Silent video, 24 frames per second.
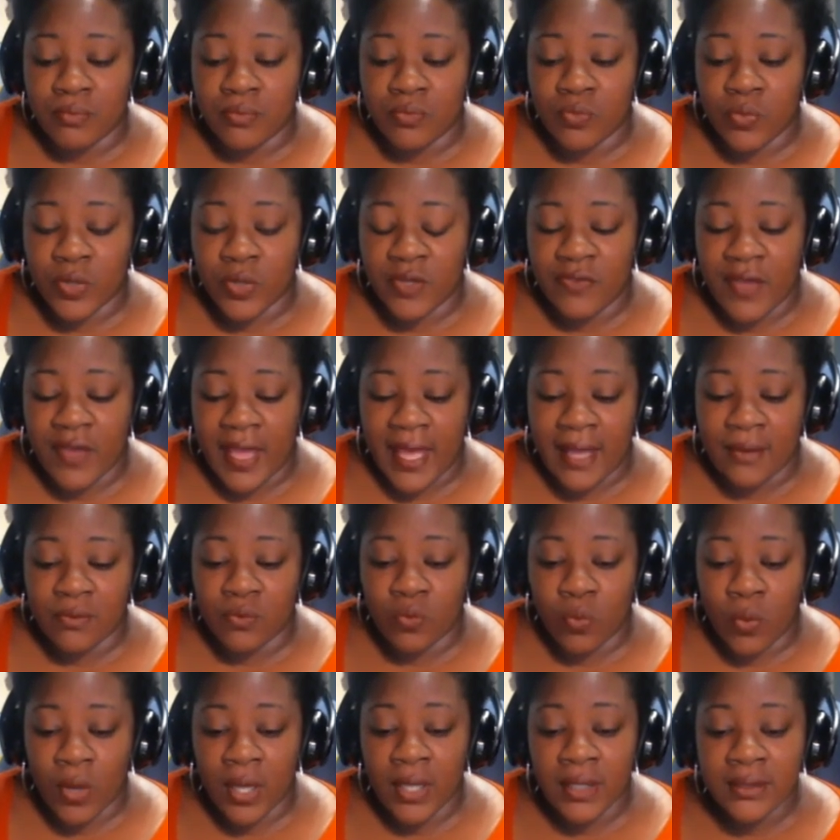We've had
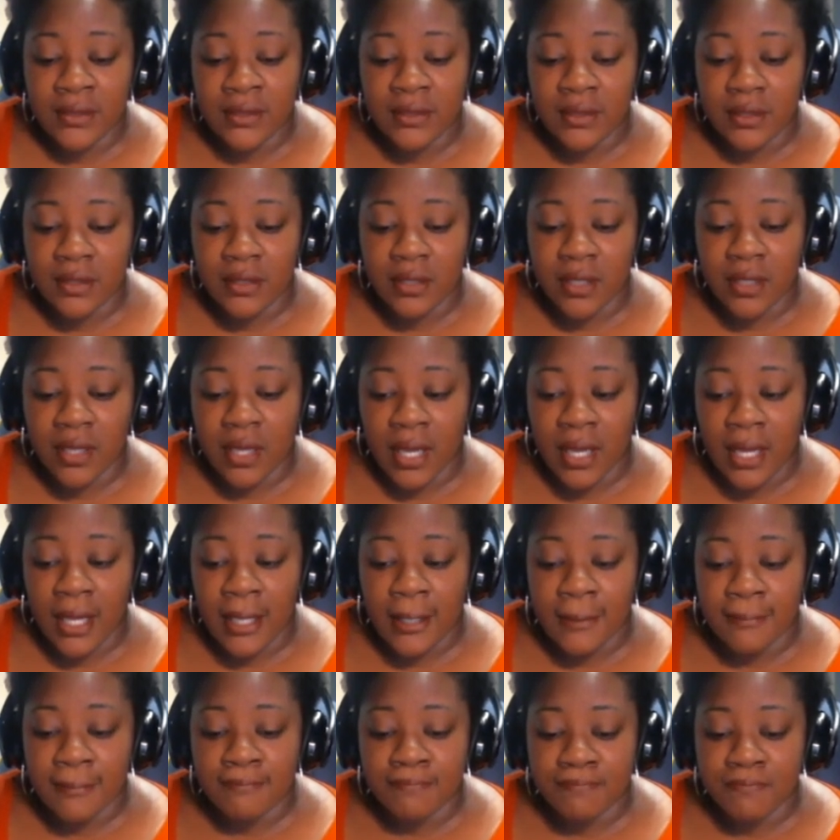one
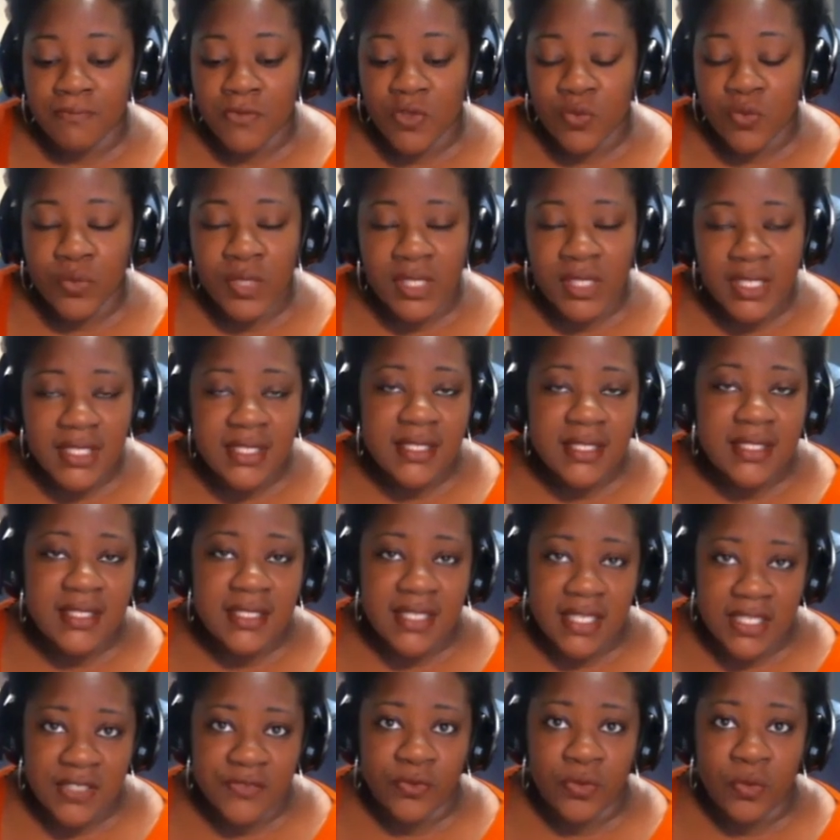really
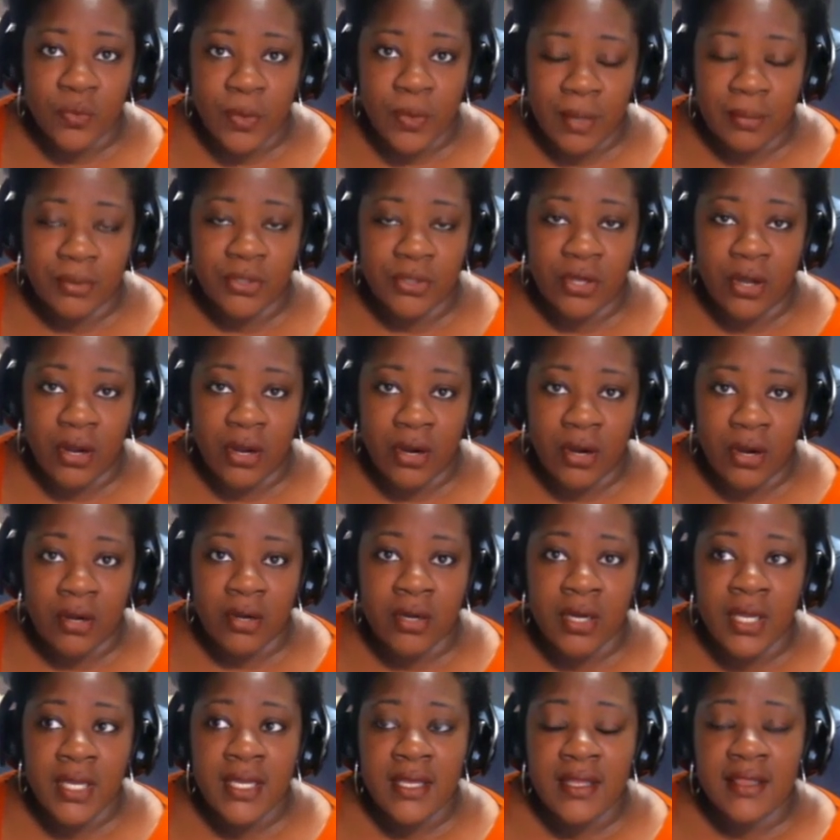successful webinar
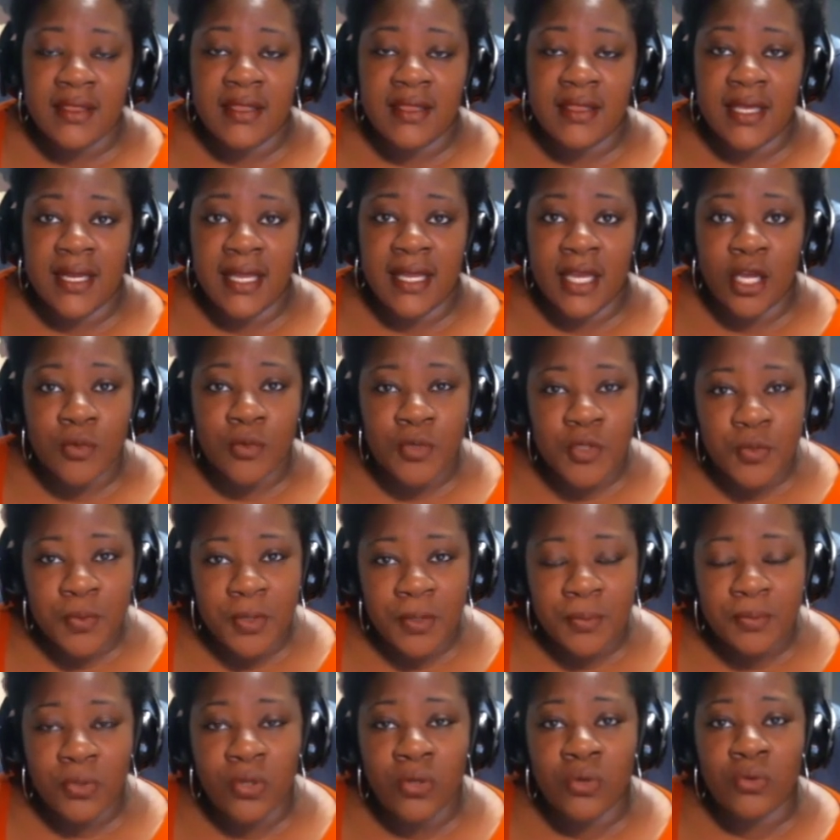that helps
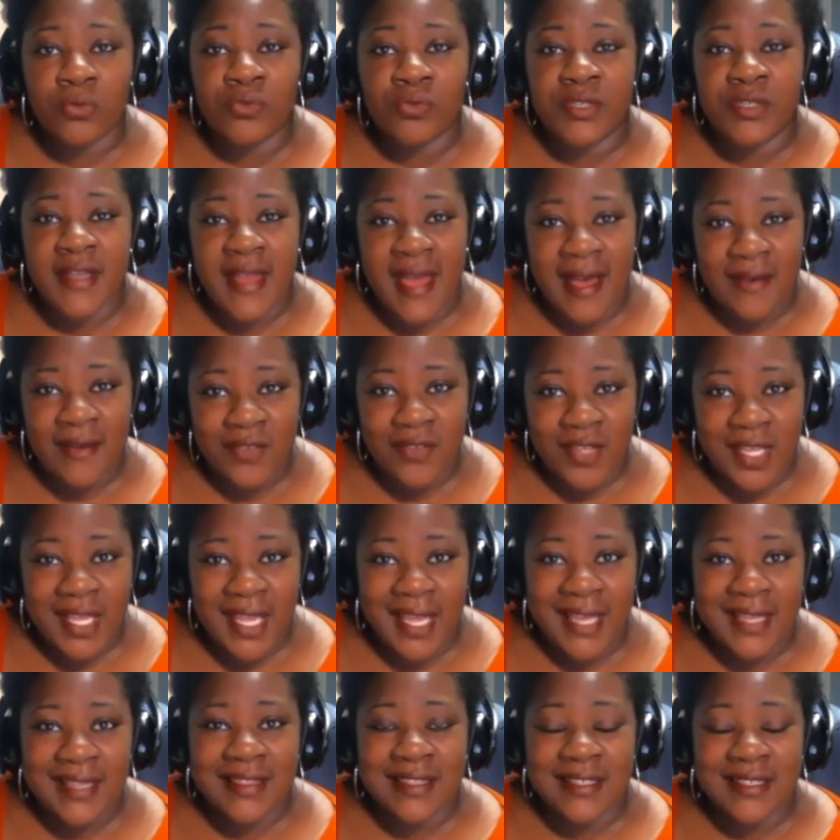people
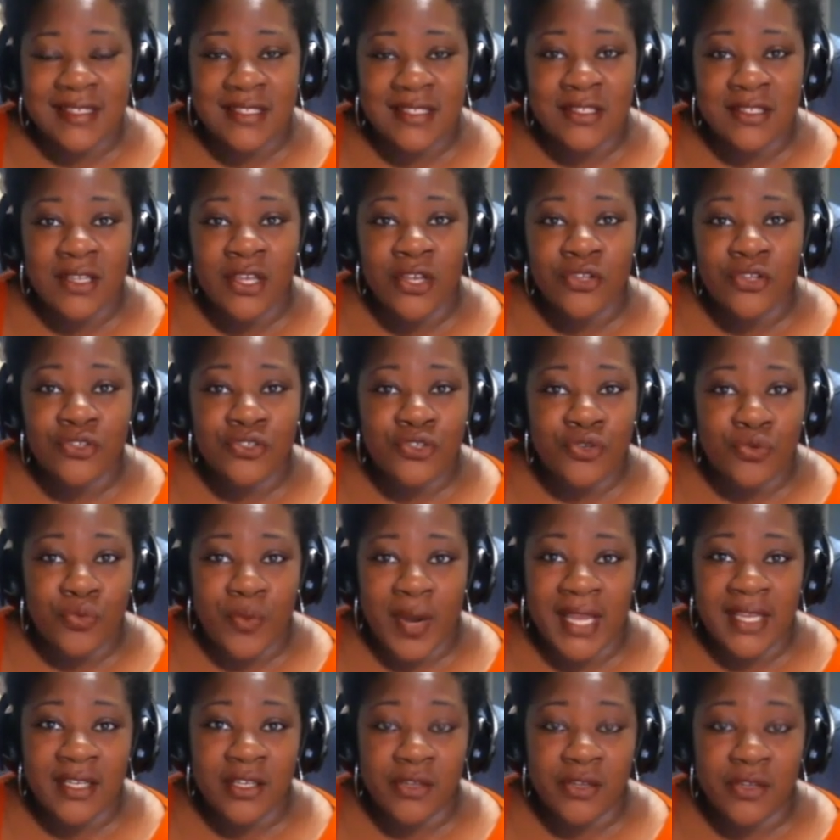navigate this
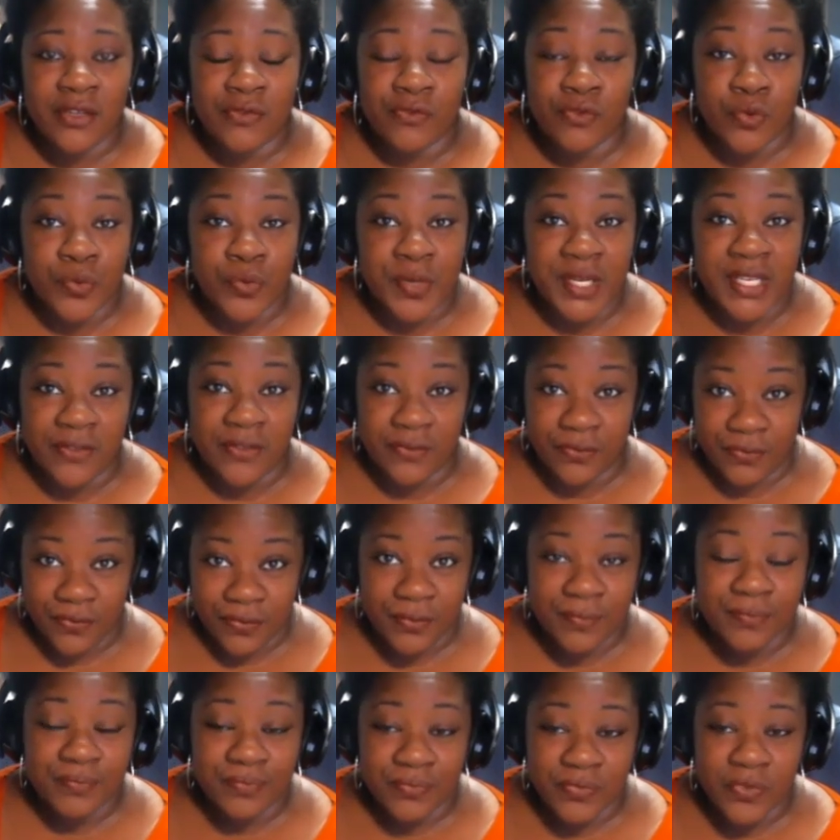terrain of grief
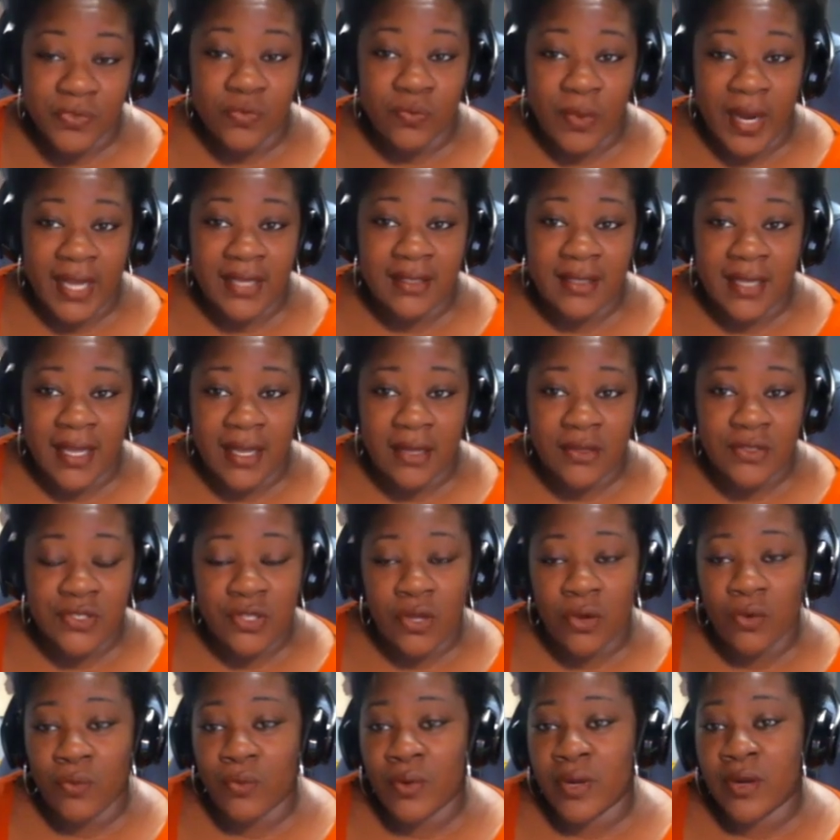right now.
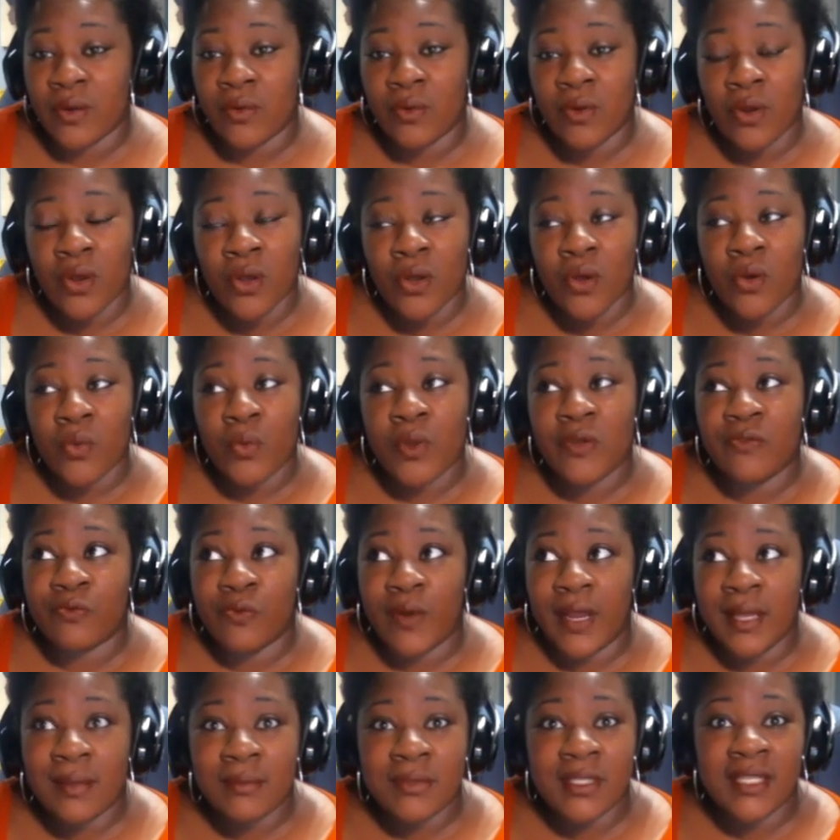So we
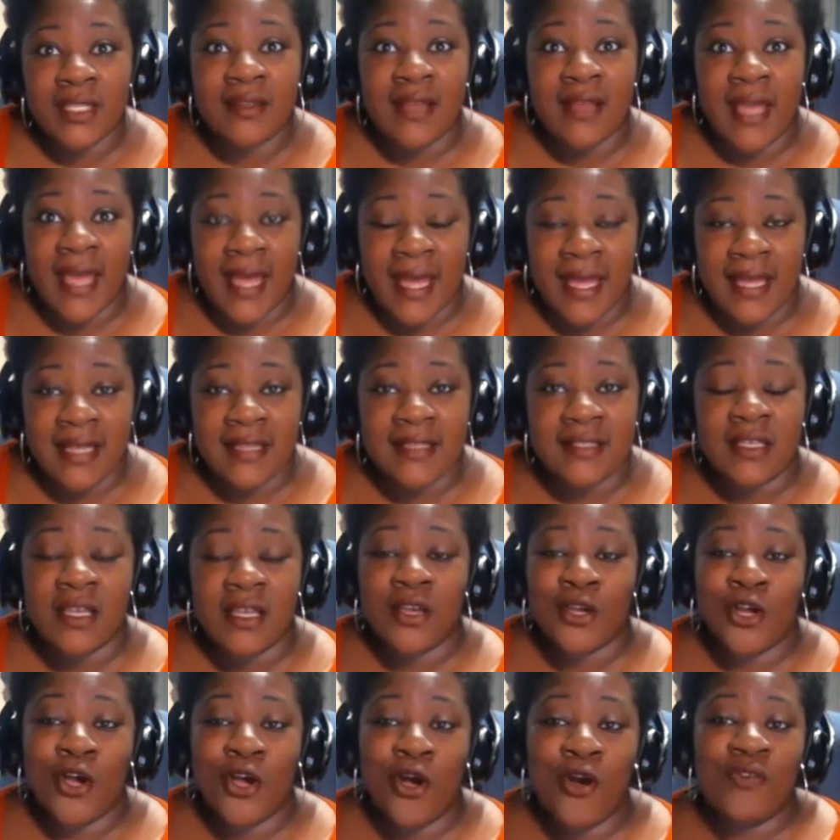framed it as
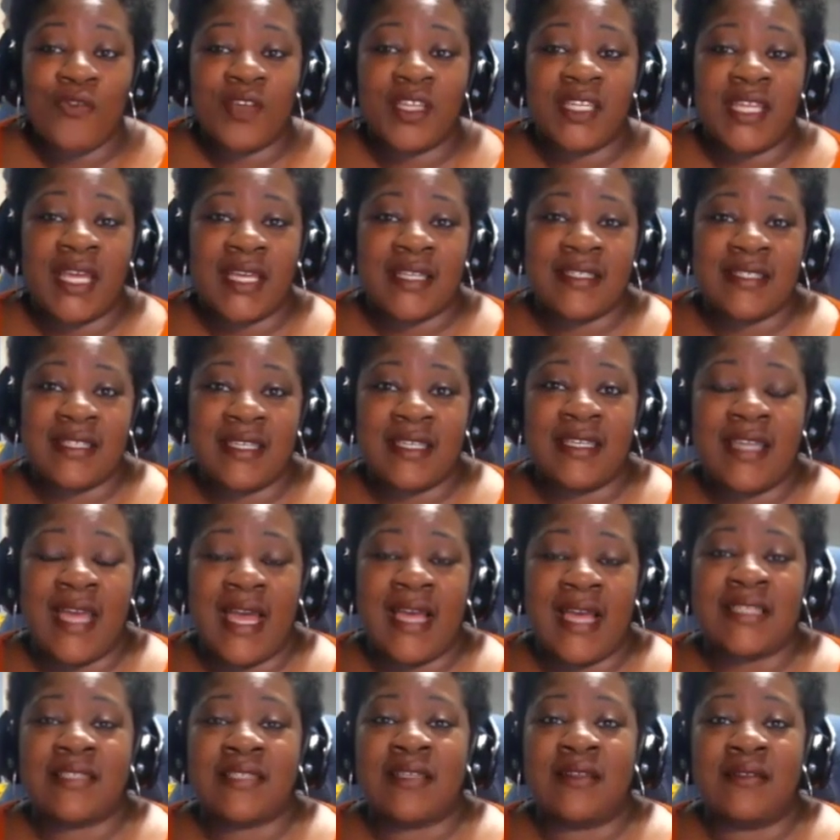COVID-19
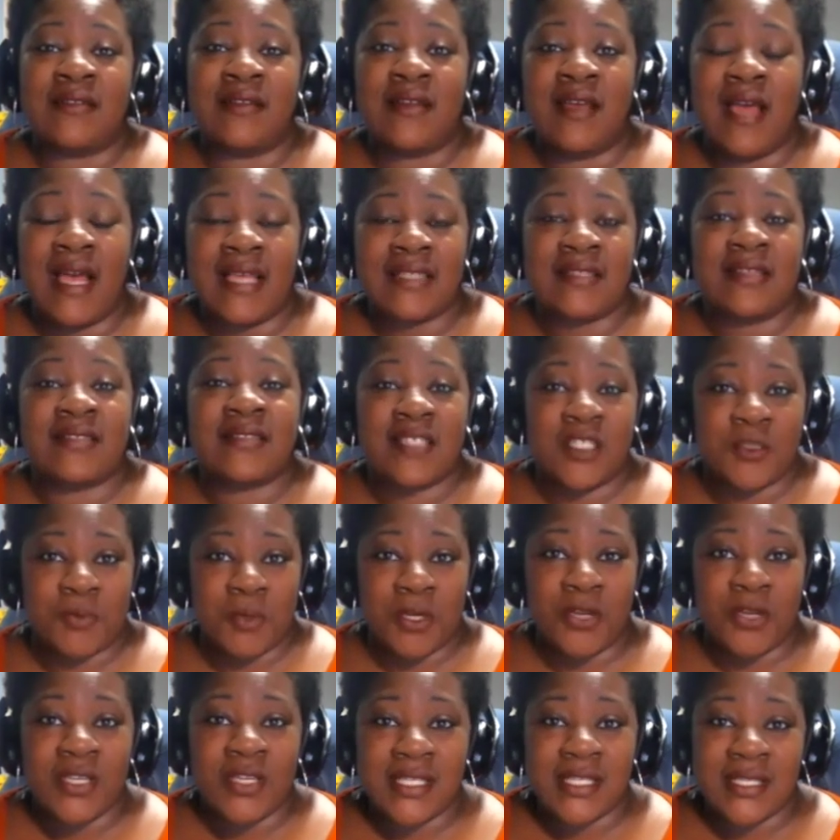has us
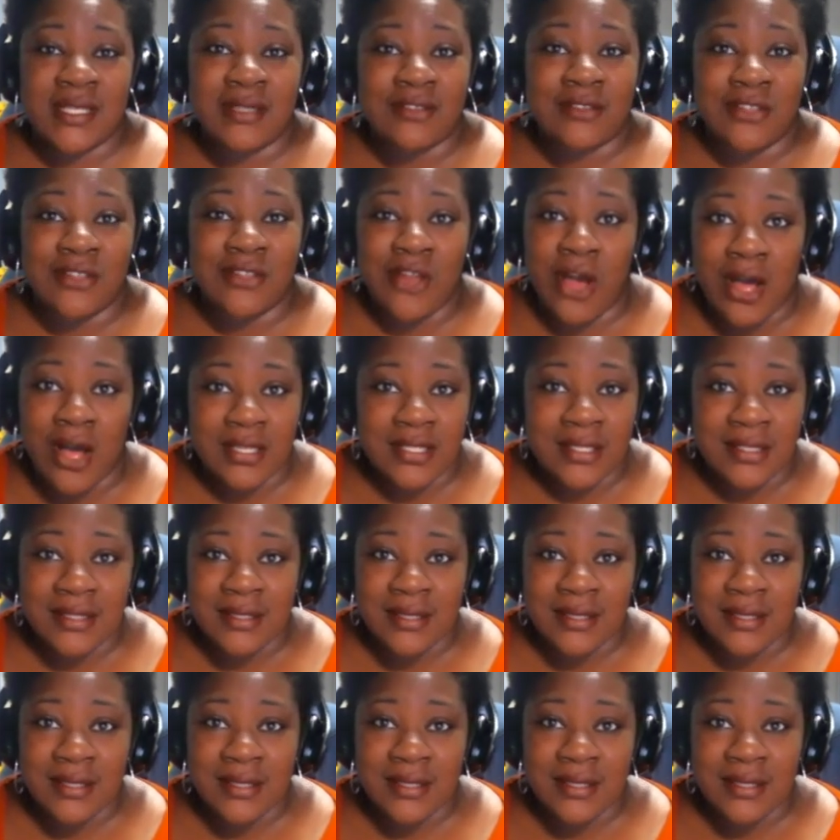experiencing loss